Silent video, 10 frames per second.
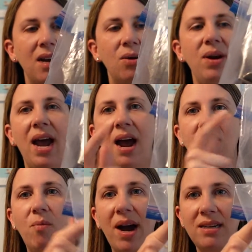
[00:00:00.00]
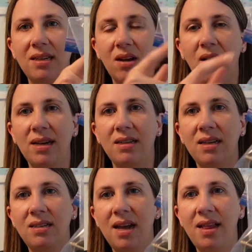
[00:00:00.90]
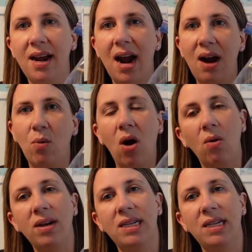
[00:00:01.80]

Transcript: We have my sunglasses, and then I will always